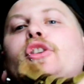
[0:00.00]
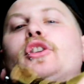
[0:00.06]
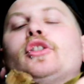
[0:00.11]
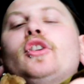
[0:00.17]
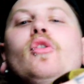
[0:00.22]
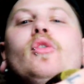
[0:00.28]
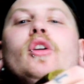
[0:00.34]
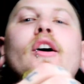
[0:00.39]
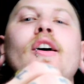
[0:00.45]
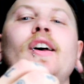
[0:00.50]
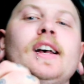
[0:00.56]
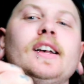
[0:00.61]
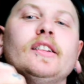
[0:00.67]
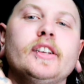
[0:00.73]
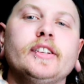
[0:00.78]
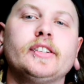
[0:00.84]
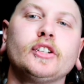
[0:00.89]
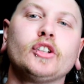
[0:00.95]
Dakota?
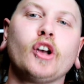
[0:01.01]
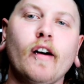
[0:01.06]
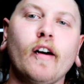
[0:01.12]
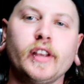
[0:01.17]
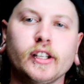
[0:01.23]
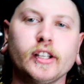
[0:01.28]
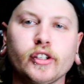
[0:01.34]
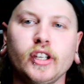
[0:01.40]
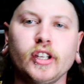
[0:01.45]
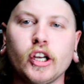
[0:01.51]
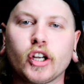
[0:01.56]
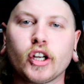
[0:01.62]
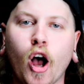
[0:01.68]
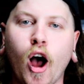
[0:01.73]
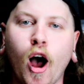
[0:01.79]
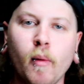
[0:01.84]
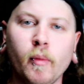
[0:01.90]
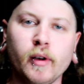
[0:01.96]
This is obviously a
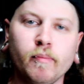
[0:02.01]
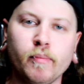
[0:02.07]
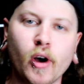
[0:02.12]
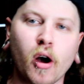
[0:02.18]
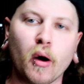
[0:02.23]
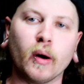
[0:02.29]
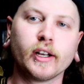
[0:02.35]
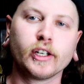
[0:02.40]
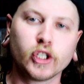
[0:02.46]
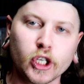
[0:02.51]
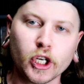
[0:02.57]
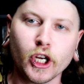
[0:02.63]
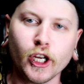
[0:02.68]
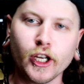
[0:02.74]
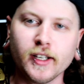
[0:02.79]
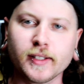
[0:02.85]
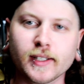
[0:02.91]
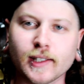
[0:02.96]
common boa,
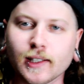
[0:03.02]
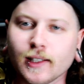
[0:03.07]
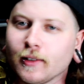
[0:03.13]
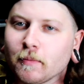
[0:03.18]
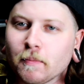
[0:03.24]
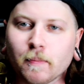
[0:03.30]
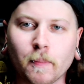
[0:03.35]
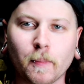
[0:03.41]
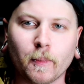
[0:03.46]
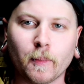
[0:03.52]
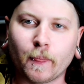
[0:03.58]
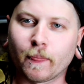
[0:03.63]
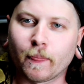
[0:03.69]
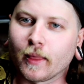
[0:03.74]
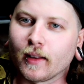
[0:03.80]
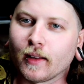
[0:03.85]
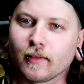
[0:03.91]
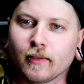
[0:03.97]
jeez."
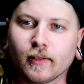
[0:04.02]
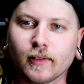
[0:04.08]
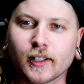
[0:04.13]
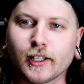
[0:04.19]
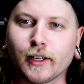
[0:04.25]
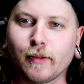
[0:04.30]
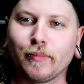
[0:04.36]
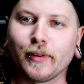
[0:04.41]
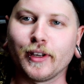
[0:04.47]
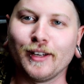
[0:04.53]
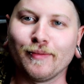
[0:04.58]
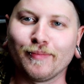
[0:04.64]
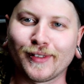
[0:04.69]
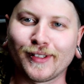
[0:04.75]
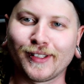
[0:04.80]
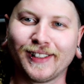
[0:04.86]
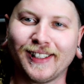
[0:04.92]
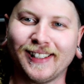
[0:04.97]
Some
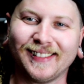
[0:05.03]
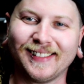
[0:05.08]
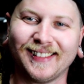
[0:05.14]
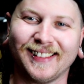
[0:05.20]
people.